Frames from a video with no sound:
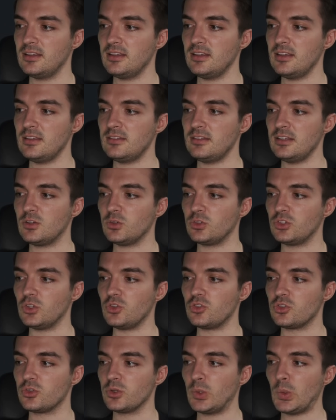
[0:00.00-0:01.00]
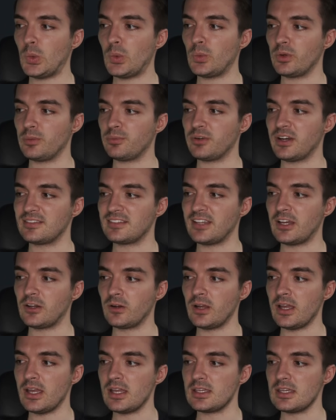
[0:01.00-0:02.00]
is equal to true when we press down
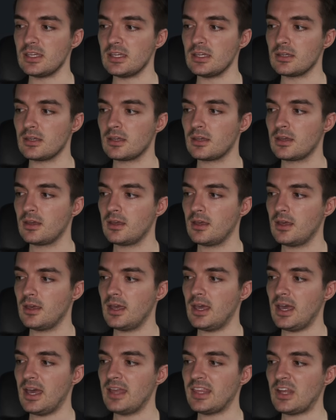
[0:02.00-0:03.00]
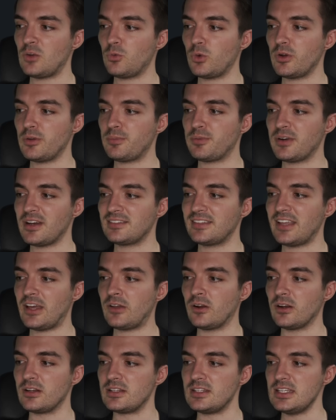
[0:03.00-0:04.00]
our A key. And then when we press
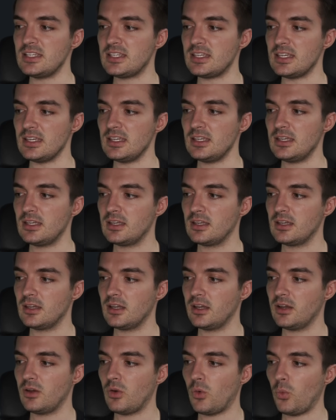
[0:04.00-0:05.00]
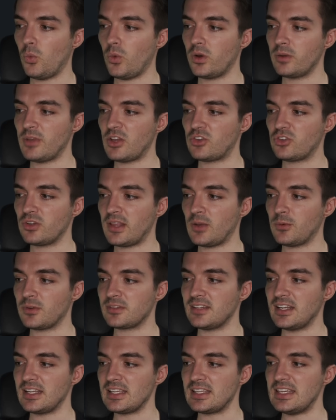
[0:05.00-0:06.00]
down our D key, we want to make sure that we're
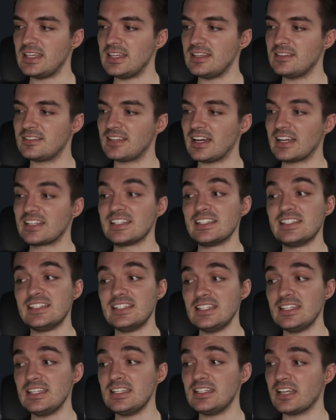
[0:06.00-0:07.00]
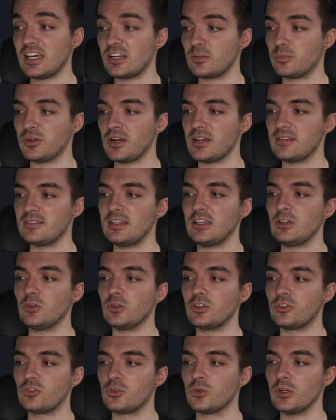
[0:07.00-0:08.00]
setting keys.d.pressed equal
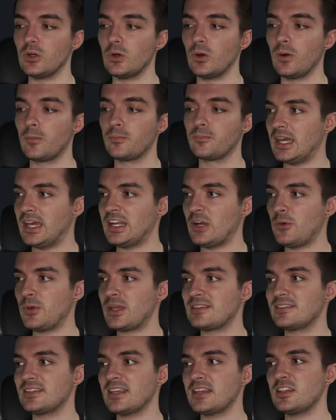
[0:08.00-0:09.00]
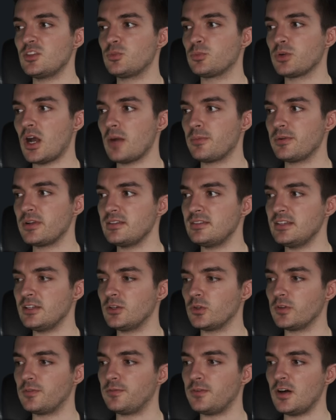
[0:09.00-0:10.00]
to true. And now we can set these properties
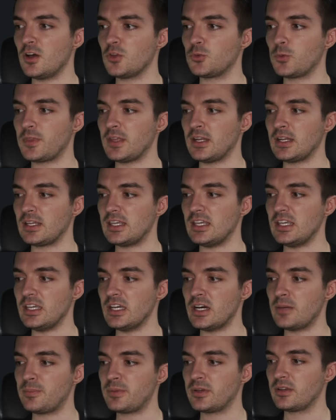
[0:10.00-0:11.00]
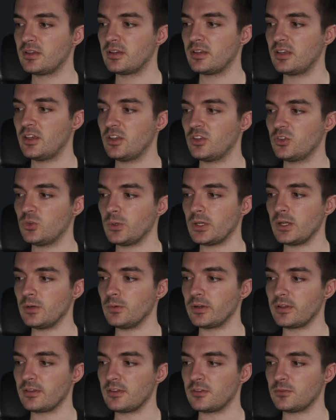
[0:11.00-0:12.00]
equal to false within a key up. So we'll get
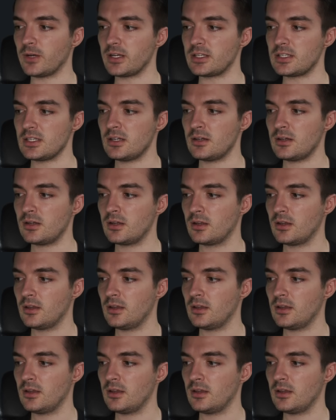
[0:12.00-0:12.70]
rid of this right here.